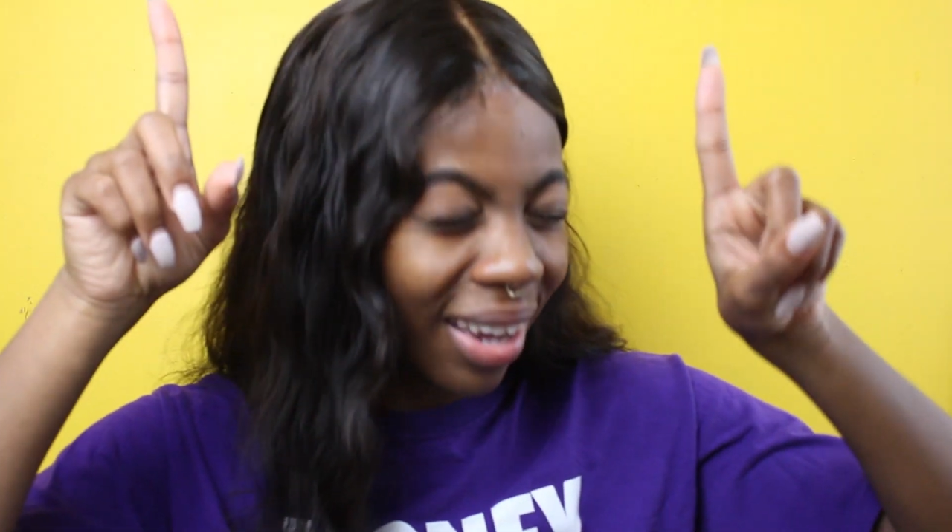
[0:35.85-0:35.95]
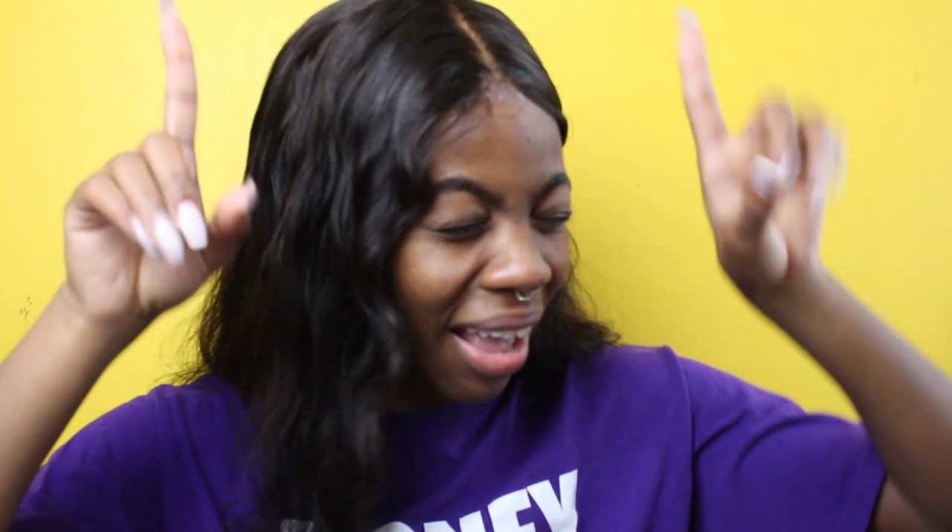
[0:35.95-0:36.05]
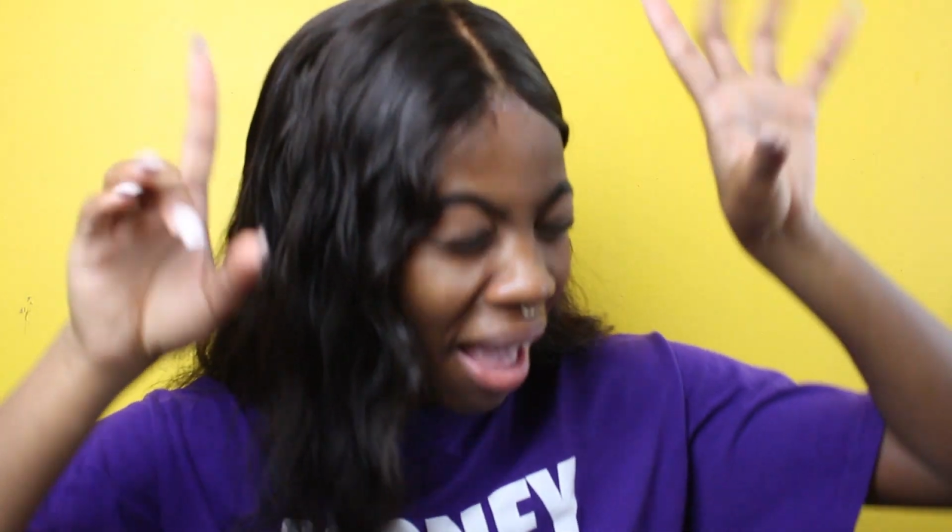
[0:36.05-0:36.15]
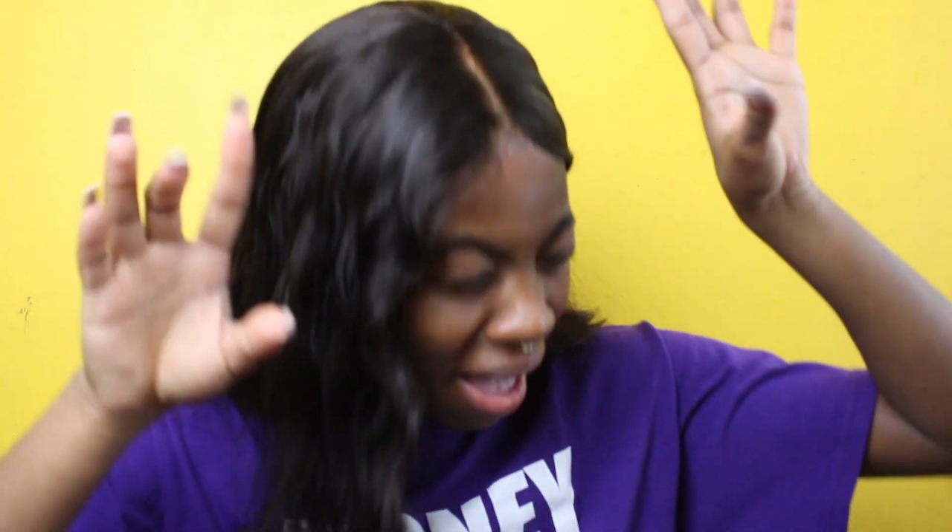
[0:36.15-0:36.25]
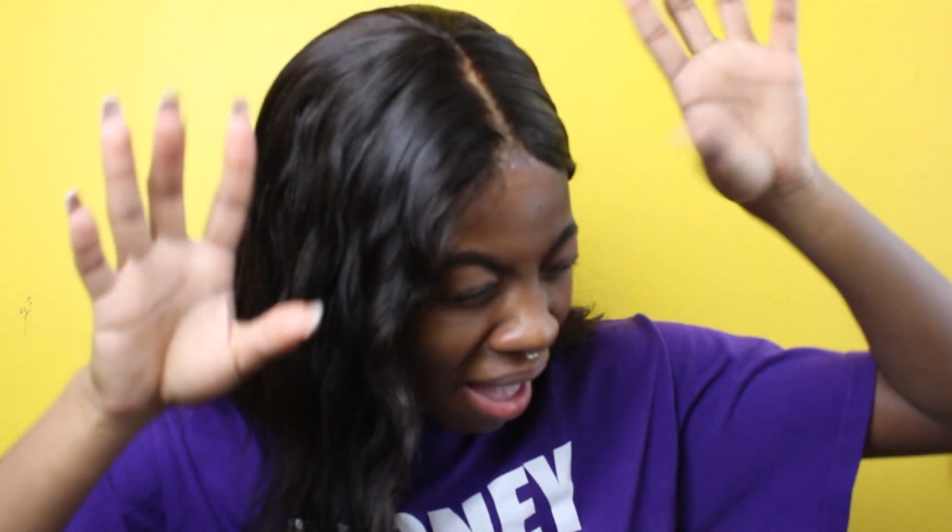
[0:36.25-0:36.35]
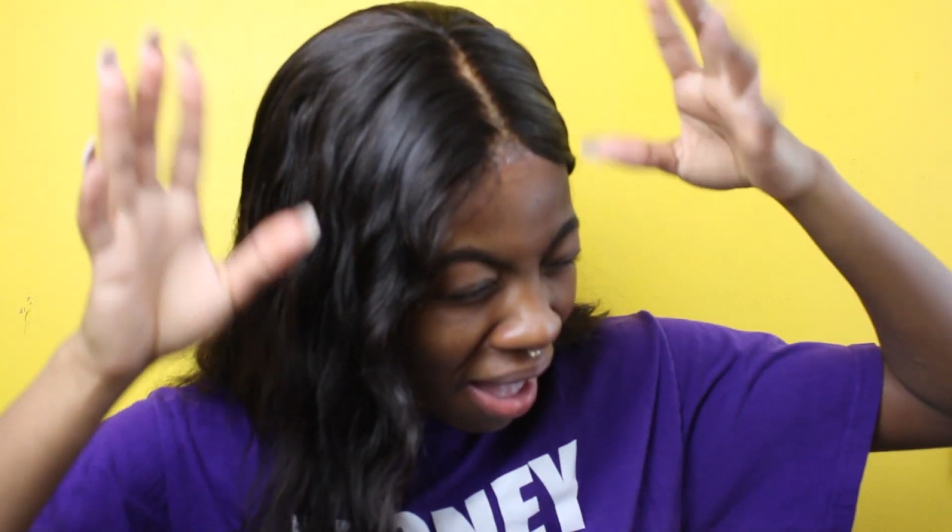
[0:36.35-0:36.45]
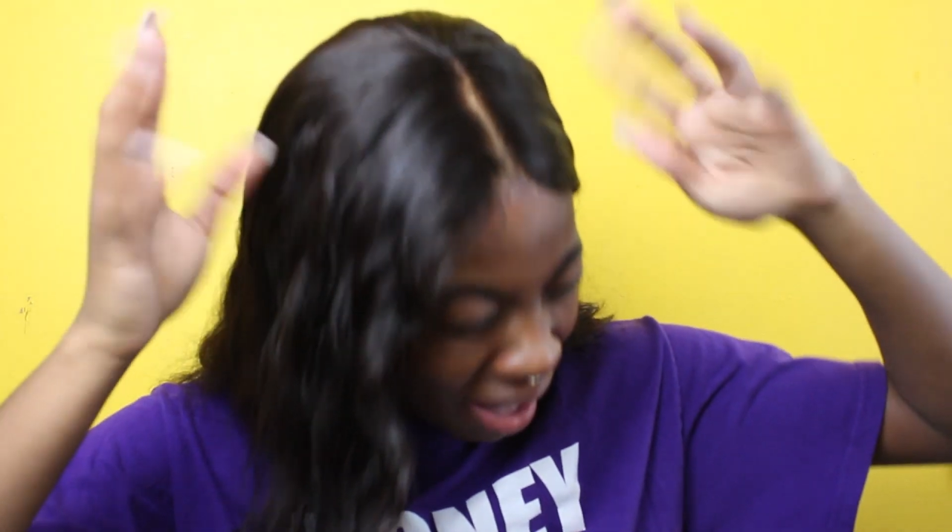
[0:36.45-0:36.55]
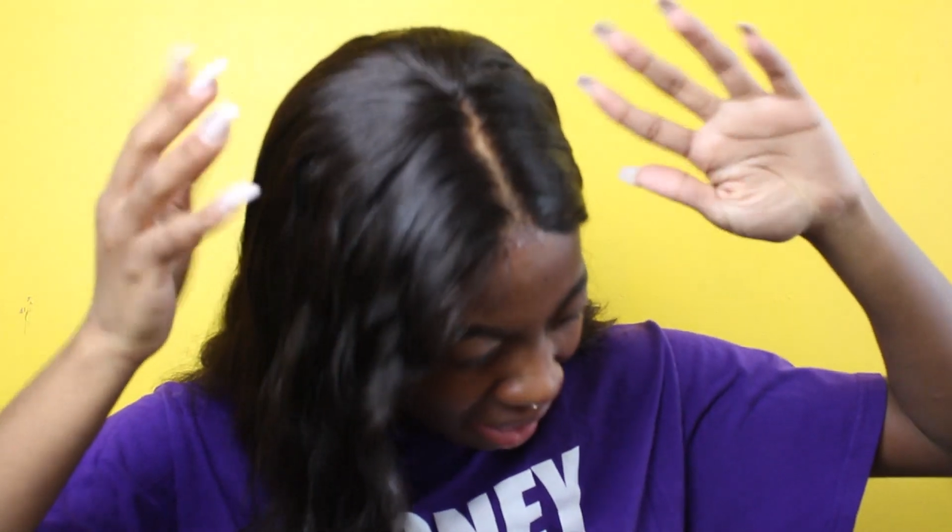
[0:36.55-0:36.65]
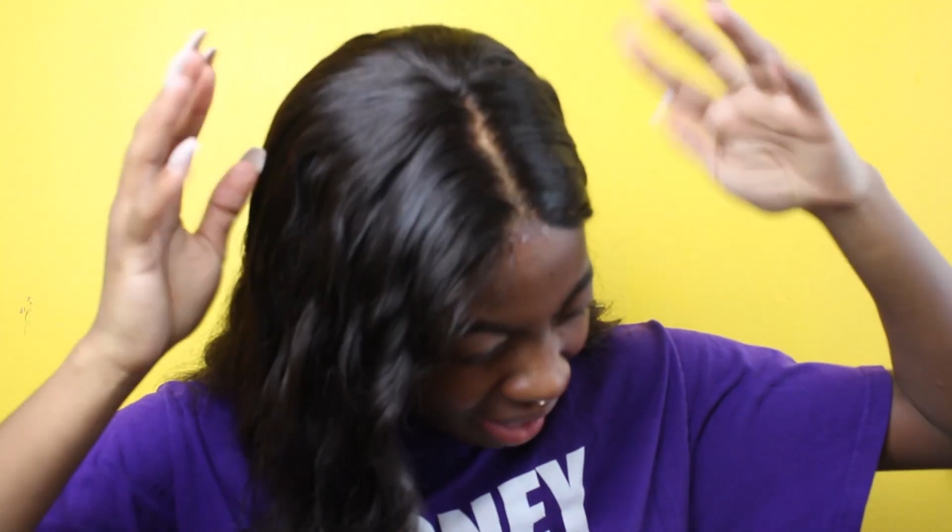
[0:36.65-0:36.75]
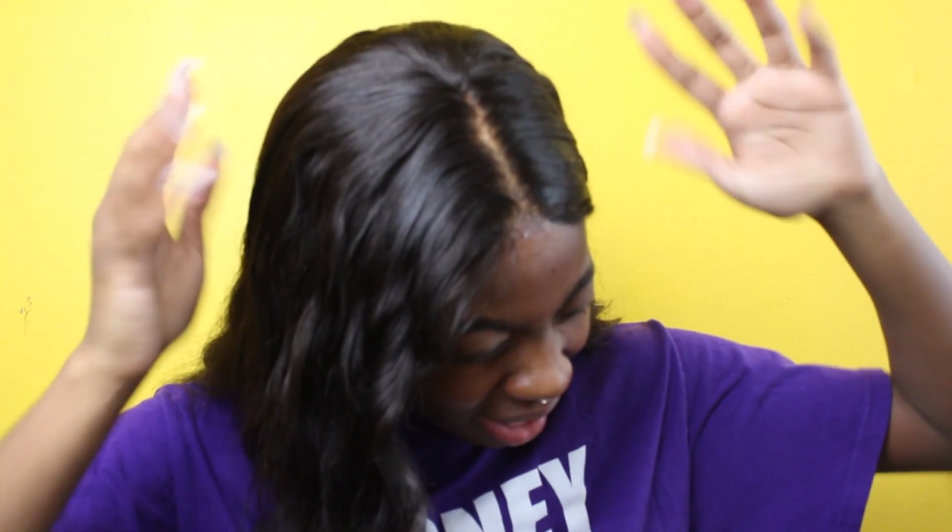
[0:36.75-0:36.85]

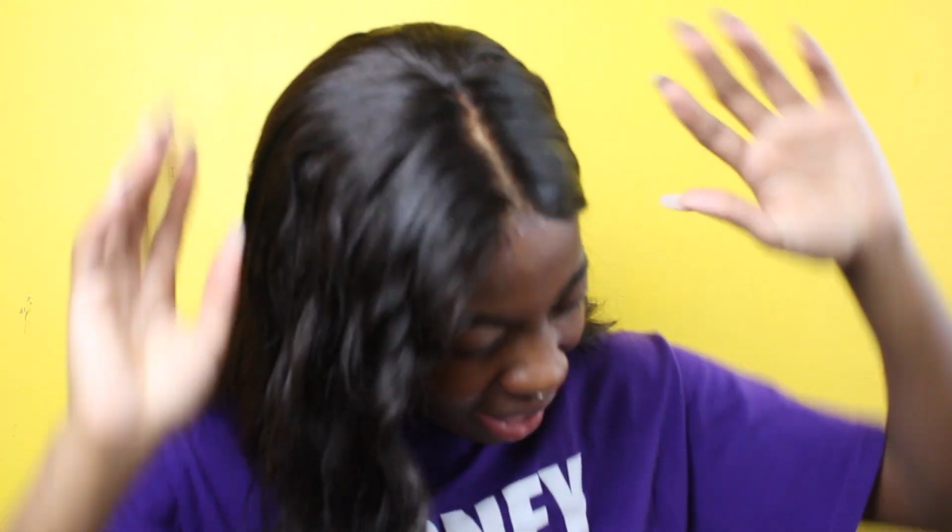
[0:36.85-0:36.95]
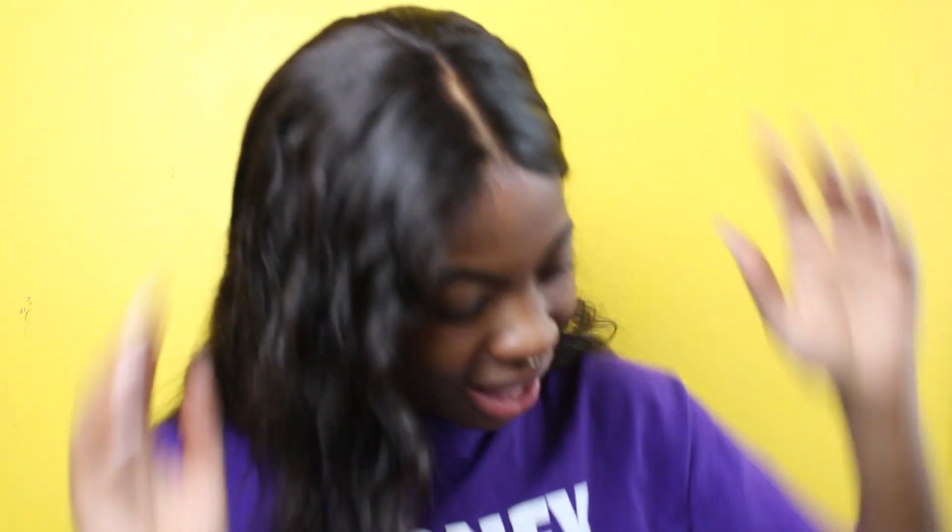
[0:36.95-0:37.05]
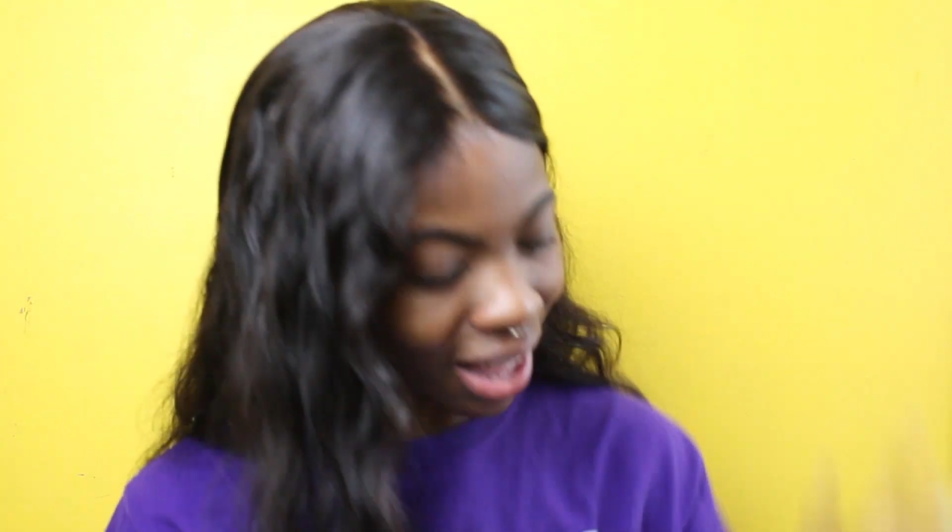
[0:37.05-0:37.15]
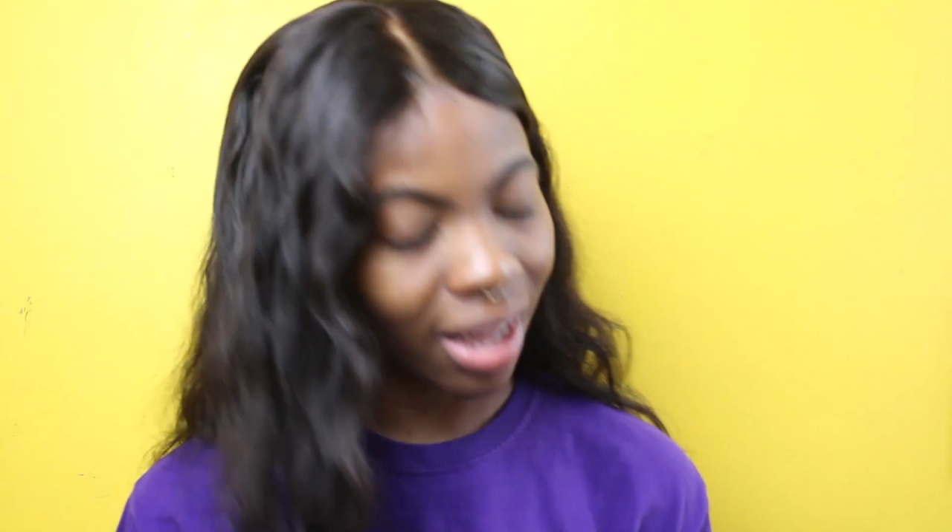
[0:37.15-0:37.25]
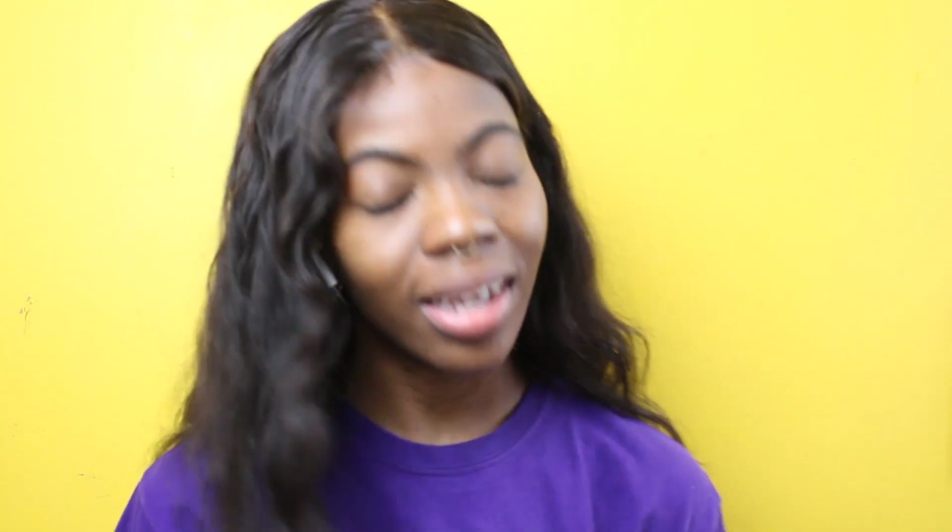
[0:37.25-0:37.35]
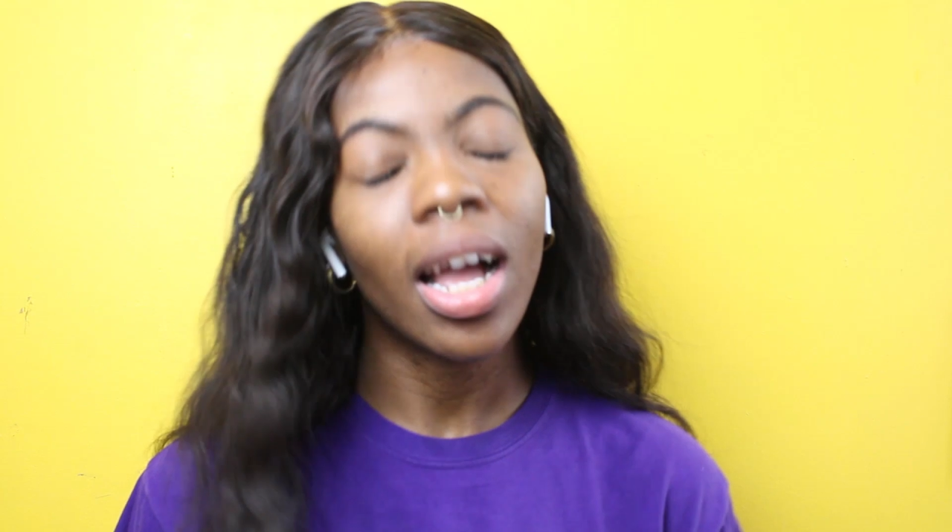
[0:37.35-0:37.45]
Yeah.